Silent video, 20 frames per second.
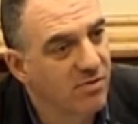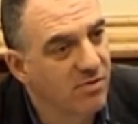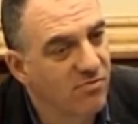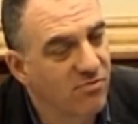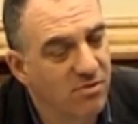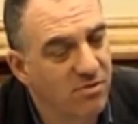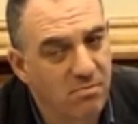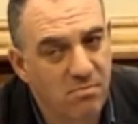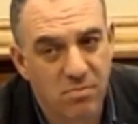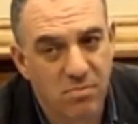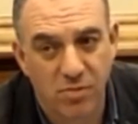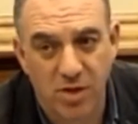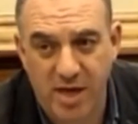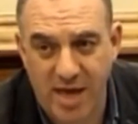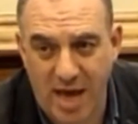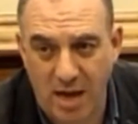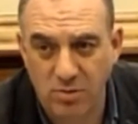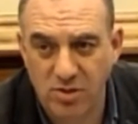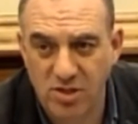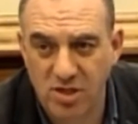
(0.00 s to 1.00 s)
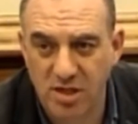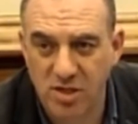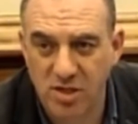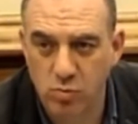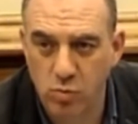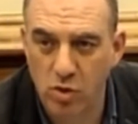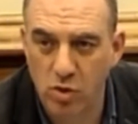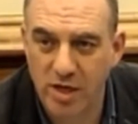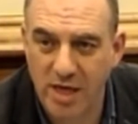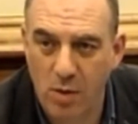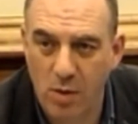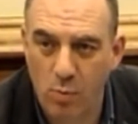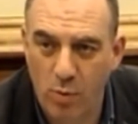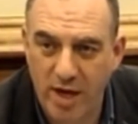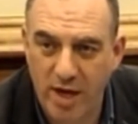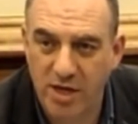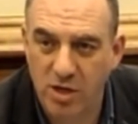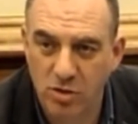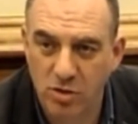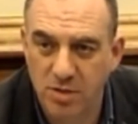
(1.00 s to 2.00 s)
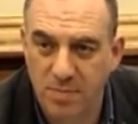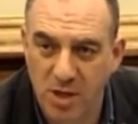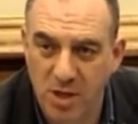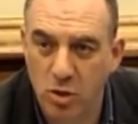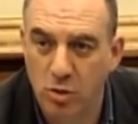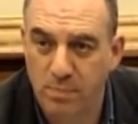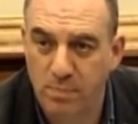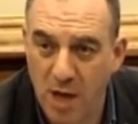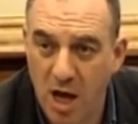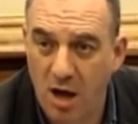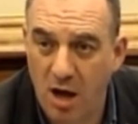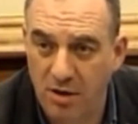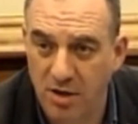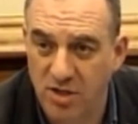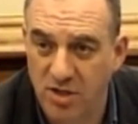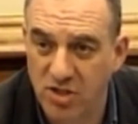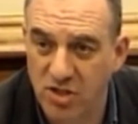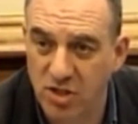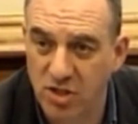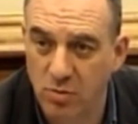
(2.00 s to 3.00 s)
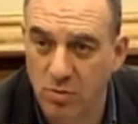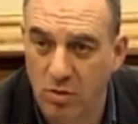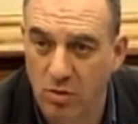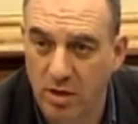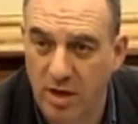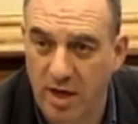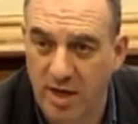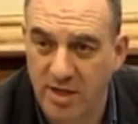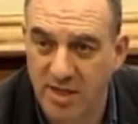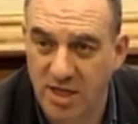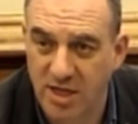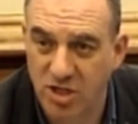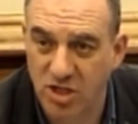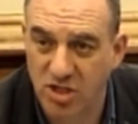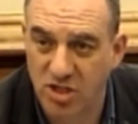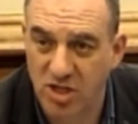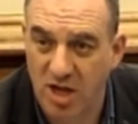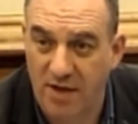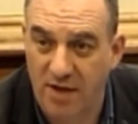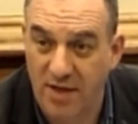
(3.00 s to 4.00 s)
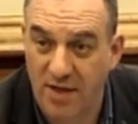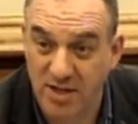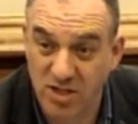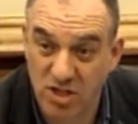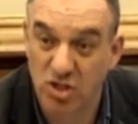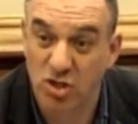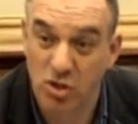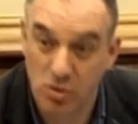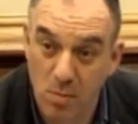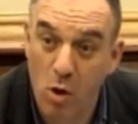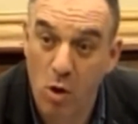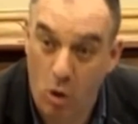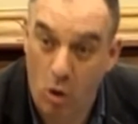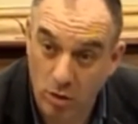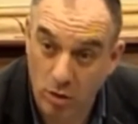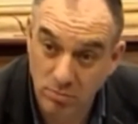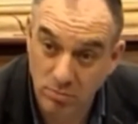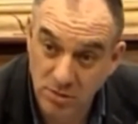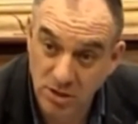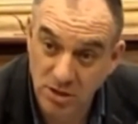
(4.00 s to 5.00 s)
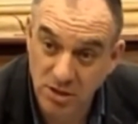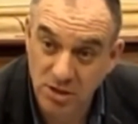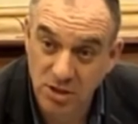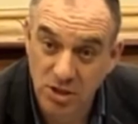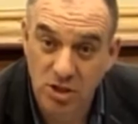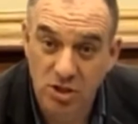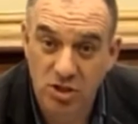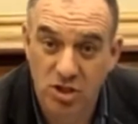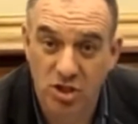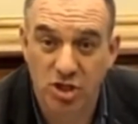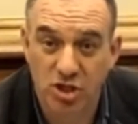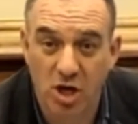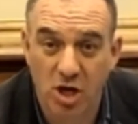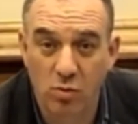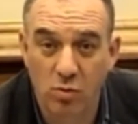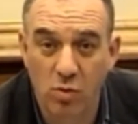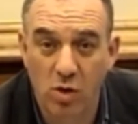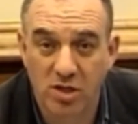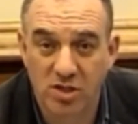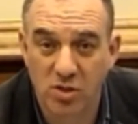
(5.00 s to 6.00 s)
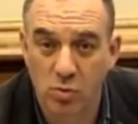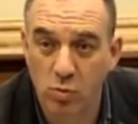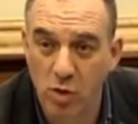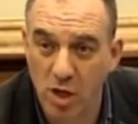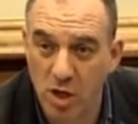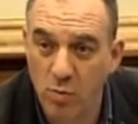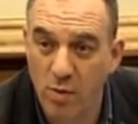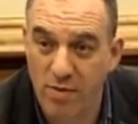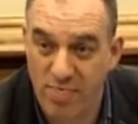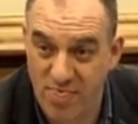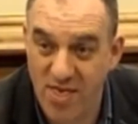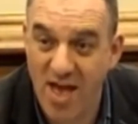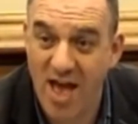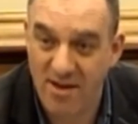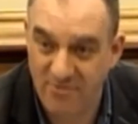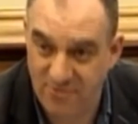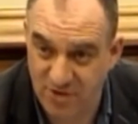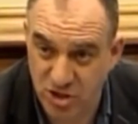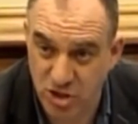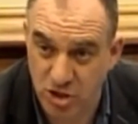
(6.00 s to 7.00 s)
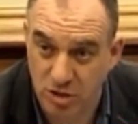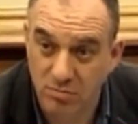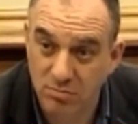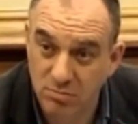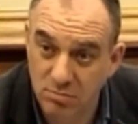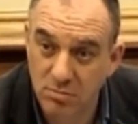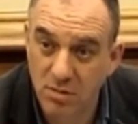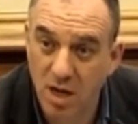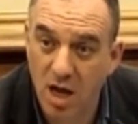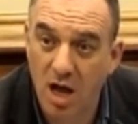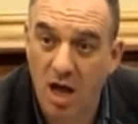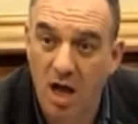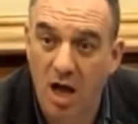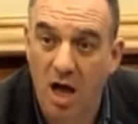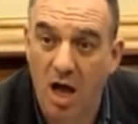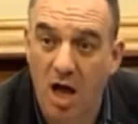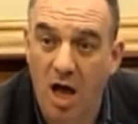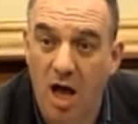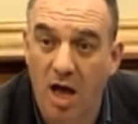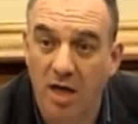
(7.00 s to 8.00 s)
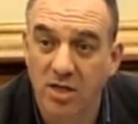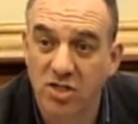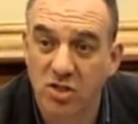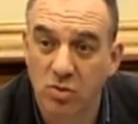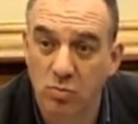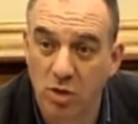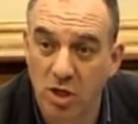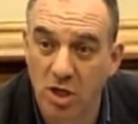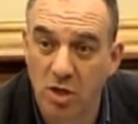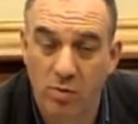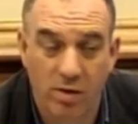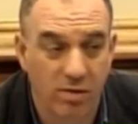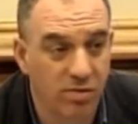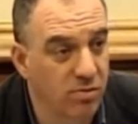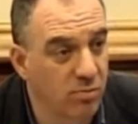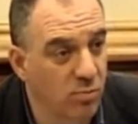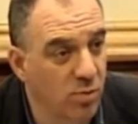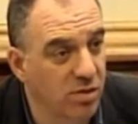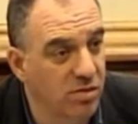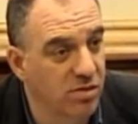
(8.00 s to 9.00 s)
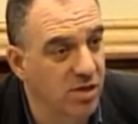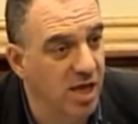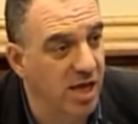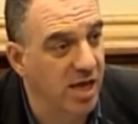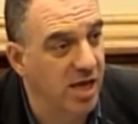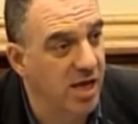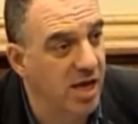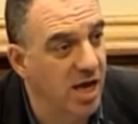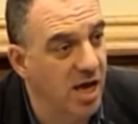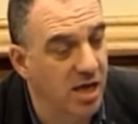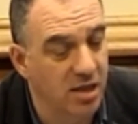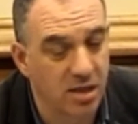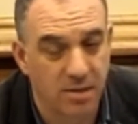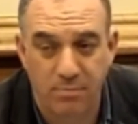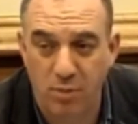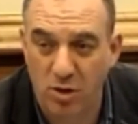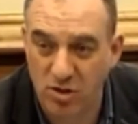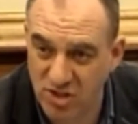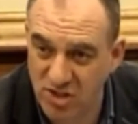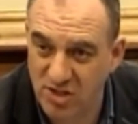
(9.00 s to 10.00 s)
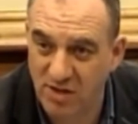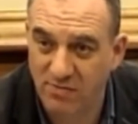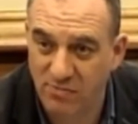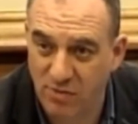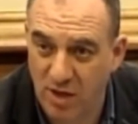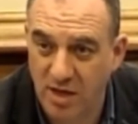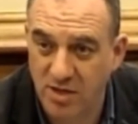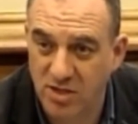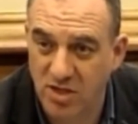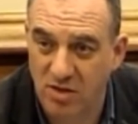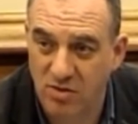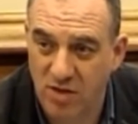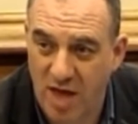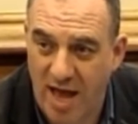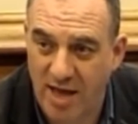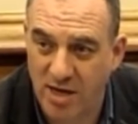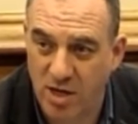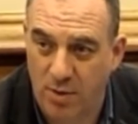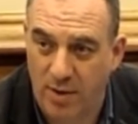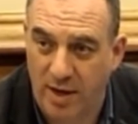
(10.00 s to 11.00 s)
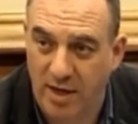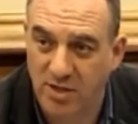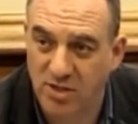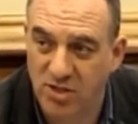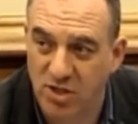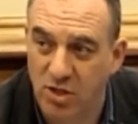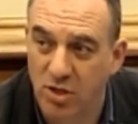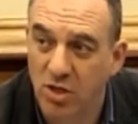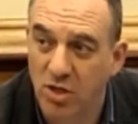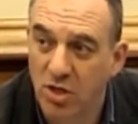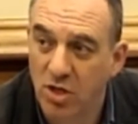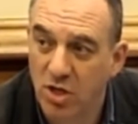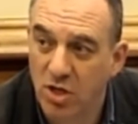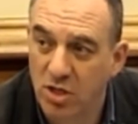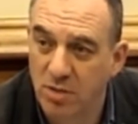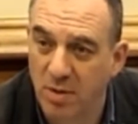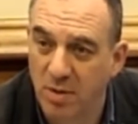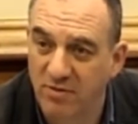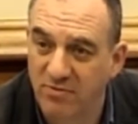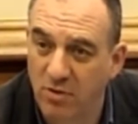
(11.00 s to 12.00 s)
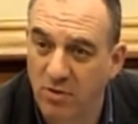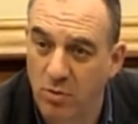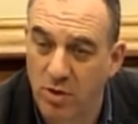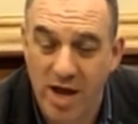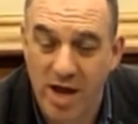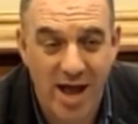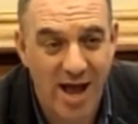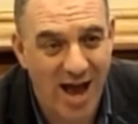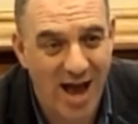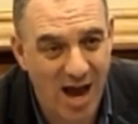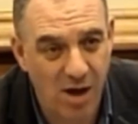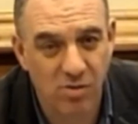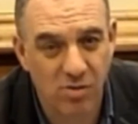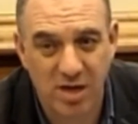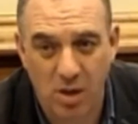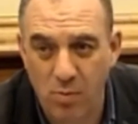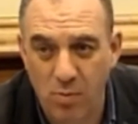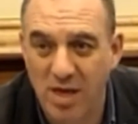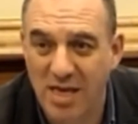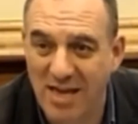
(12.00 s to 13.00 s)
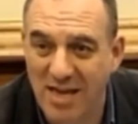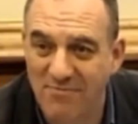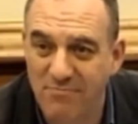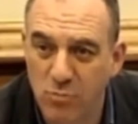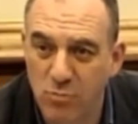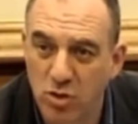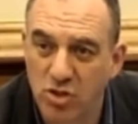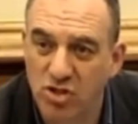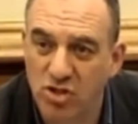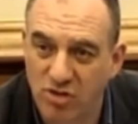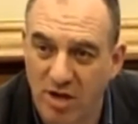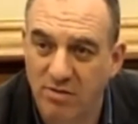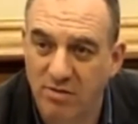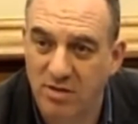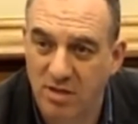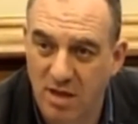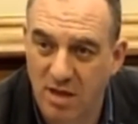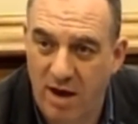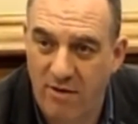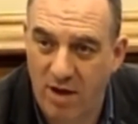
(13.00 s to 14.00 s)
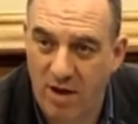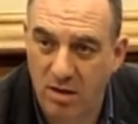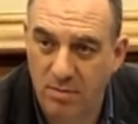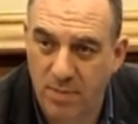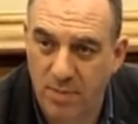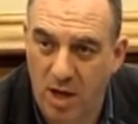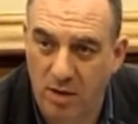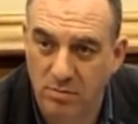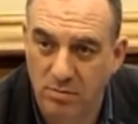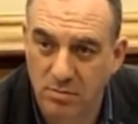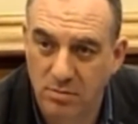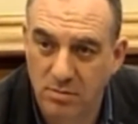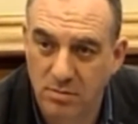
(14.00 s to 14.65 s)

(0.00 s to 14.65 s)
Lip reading: from the council, is what can we do to be good partners to organisations like that, to do more, to work with their vision, to work with the positive things that they're doing to build forward? How can we give more strength to their elbow?